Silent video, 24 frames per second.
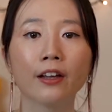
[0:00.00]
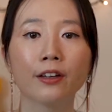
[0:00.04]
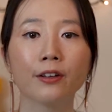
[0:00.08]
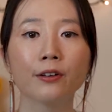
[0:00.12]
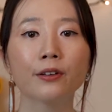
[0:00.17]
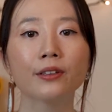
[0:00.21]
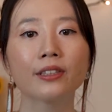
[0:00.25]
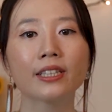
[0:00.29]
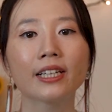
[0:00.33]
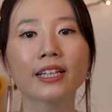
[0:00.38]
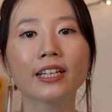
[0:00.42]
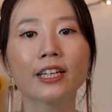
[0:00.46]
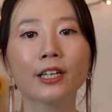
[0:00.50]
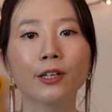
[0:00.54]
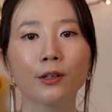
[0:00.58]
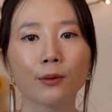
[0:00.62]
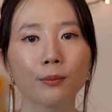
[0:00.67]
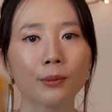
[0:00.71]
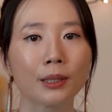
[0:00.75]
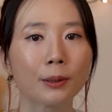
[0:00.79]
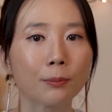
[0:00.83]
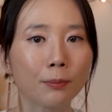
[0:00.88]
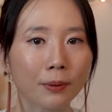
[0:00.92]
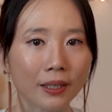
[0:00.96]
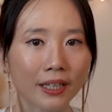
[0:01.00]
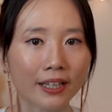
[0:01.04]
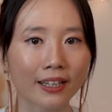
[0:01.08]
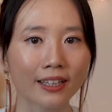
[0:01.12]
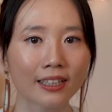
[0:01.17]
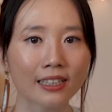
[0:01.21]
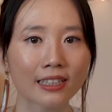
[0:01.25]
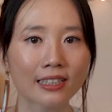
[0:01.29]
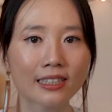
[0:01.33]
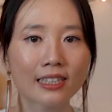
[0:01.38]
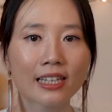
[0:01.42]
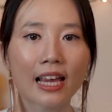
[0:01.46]
using human
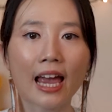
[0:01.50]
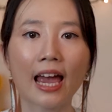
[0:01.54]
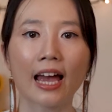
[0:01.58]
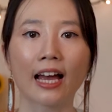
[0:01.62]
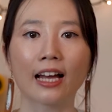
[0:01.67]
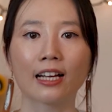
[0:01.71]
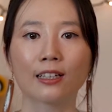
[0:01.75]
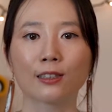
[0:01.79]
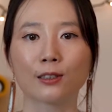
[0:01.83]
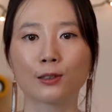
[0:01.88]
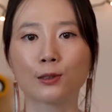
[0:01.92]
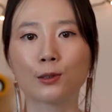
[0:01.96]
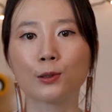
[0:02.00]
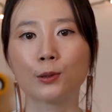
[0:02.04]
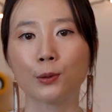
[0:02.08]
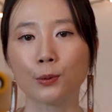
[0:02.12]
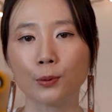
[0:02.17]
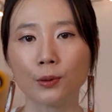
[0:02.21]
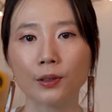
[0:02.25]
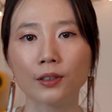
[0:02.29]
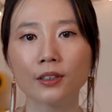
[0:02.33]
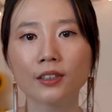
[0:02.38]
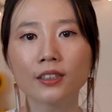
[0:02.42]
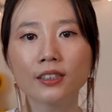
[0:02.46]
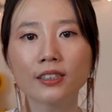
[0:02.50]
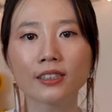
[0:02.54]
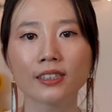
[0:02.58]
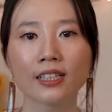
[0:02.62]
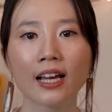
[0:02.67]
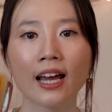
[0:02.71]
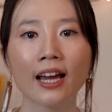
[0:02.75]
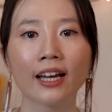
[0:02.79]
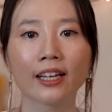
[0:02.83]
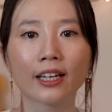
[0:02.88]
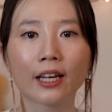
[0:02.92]
beings as tools